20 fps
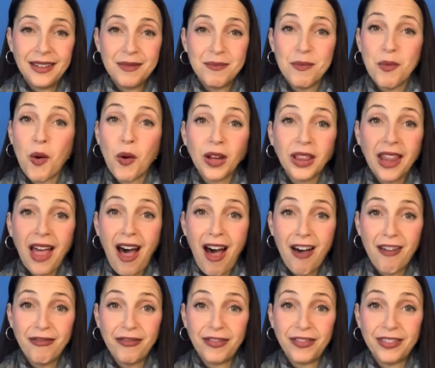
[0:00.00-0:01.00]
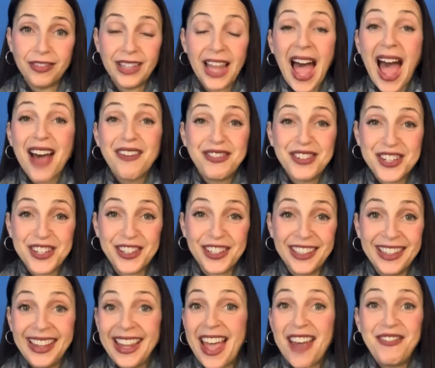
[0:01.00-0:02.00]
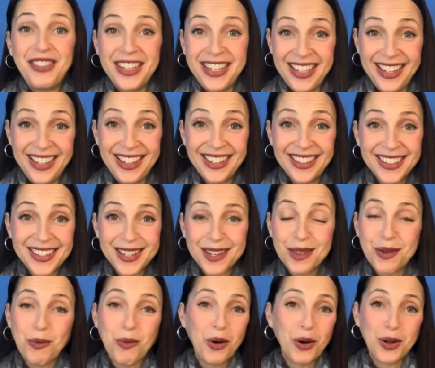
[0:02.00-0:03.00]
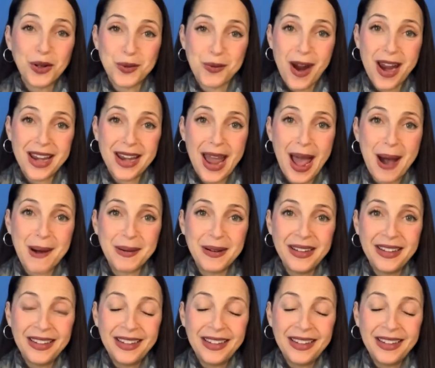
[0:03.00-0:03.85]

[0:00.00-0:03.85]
more love, laughter, and levity to the world right now.